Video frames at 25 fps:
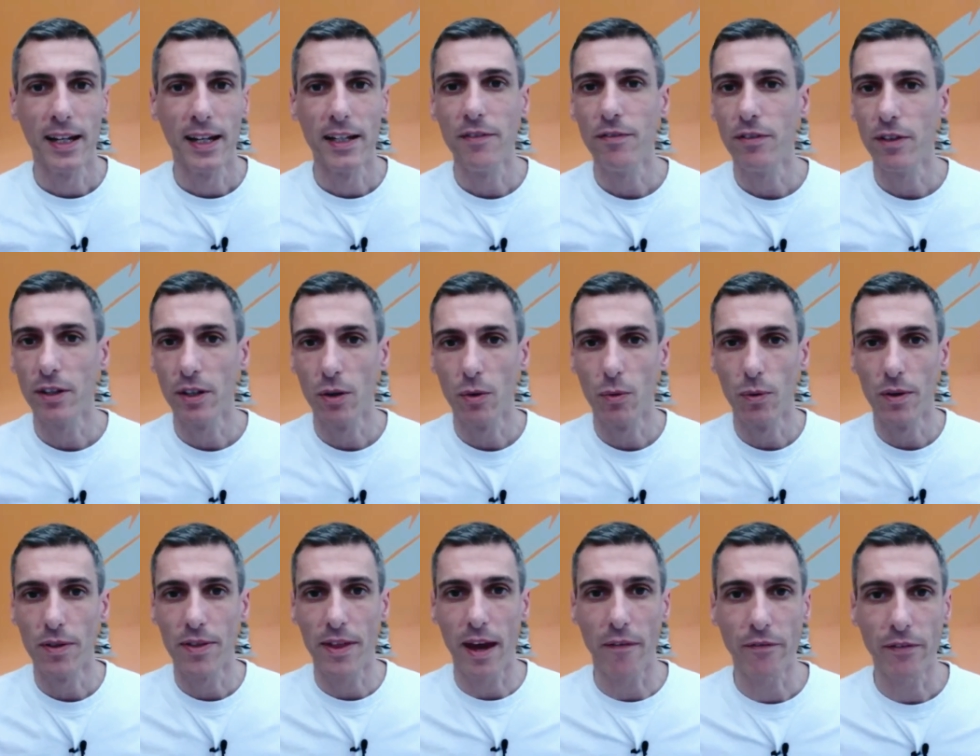leaving you
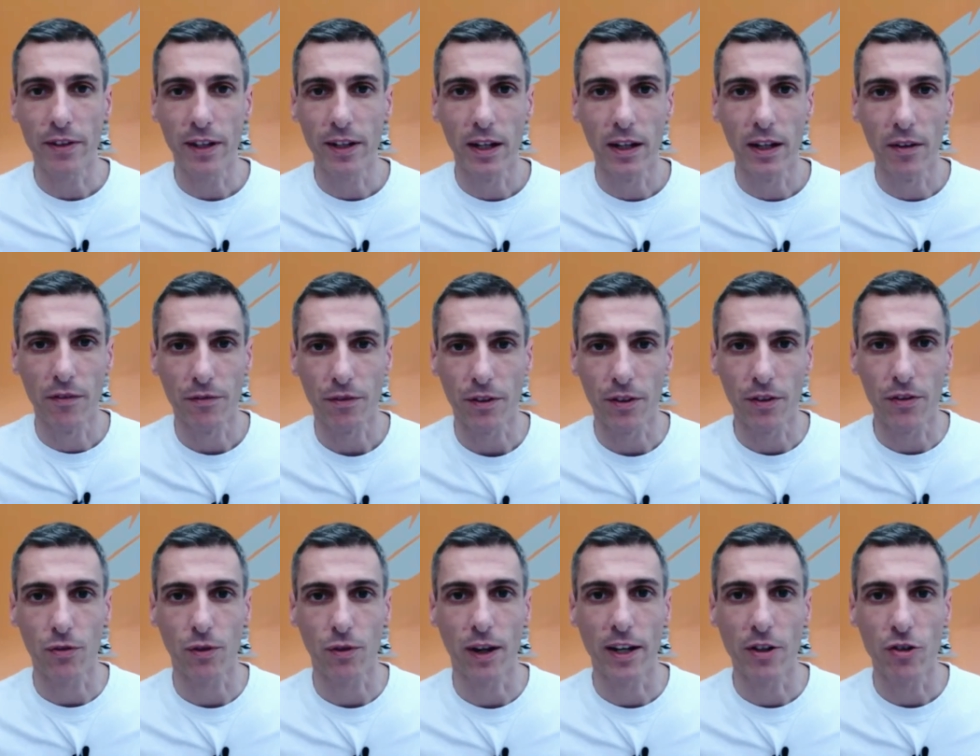with that feeling of
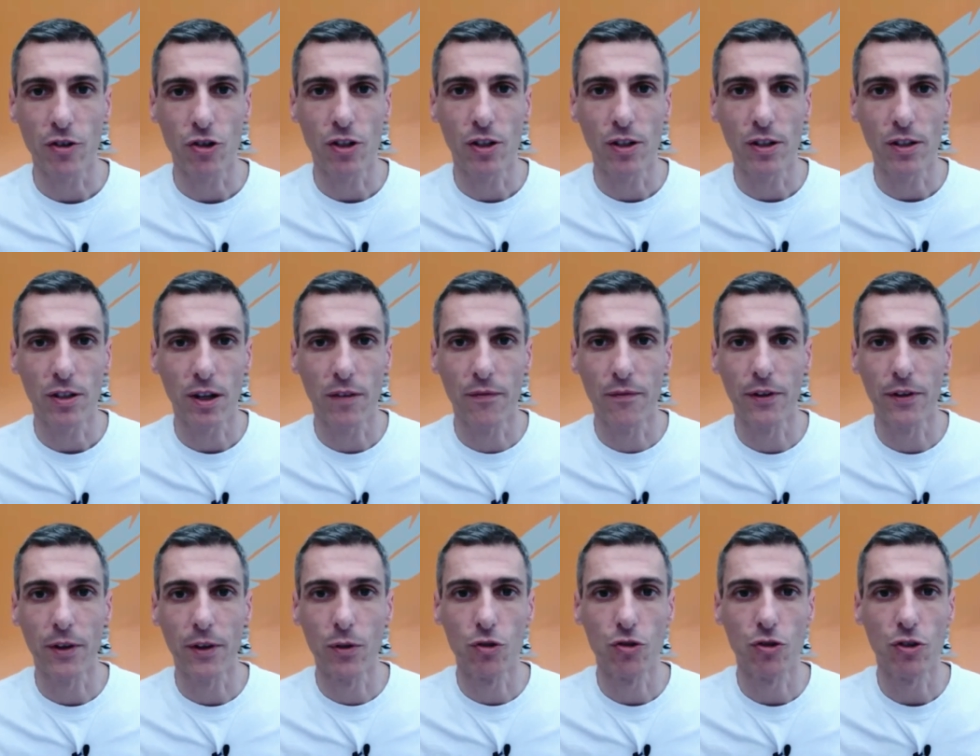frustration,
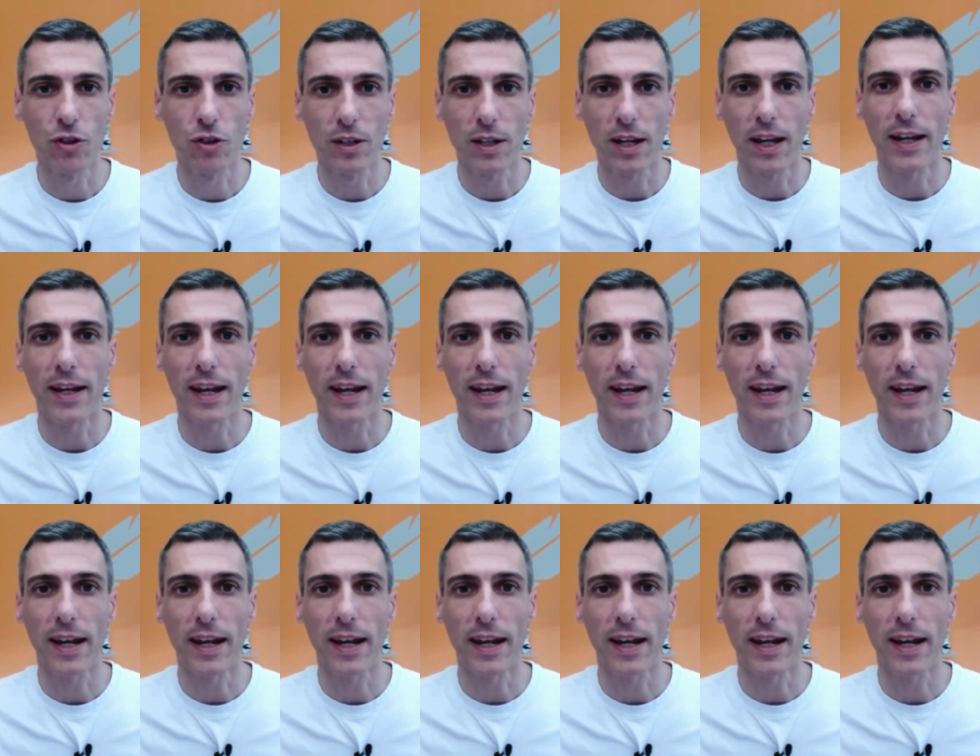confusion,